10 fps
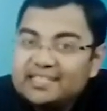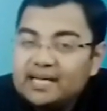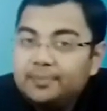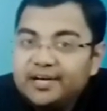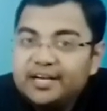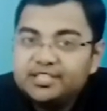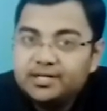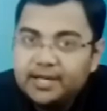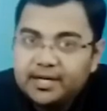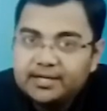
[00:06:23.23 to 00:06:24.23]
next
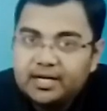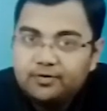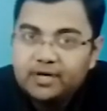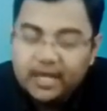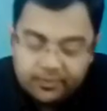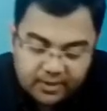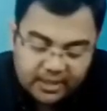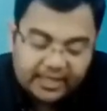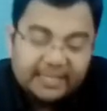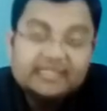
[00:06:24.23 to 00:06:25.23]
application area that we have
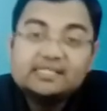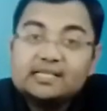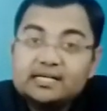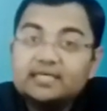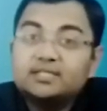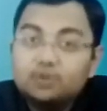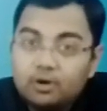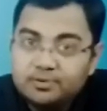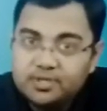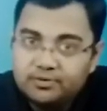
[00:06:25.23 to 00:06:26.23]
is Earth
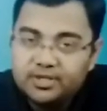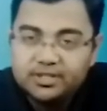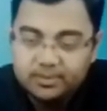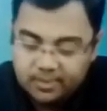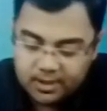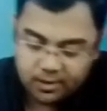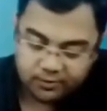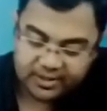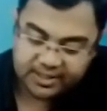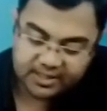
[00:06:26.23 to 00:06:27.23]
observation.
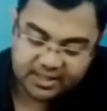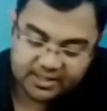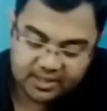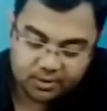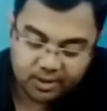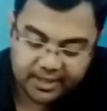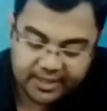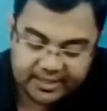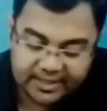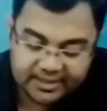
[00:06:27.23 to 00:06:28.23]
We discussed this
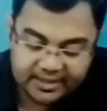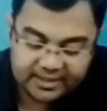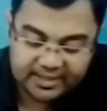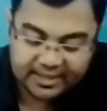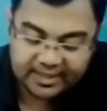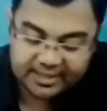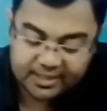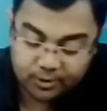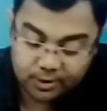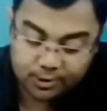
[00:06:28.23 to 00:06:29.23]
already that these
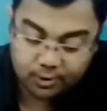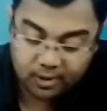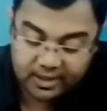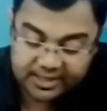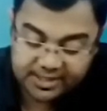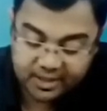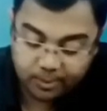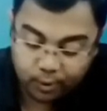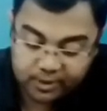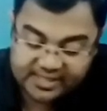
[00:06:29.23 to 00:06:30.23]
satellites are also called as
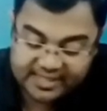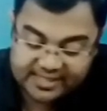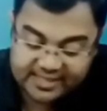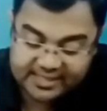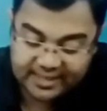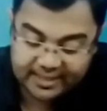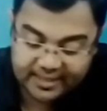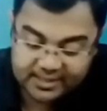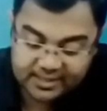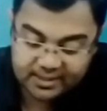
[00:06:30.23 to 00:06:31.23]
remote sensing
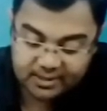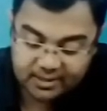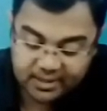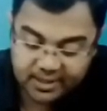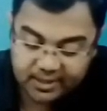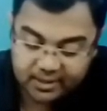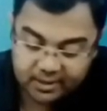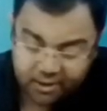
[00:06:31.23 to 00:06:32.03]
satellites, correct?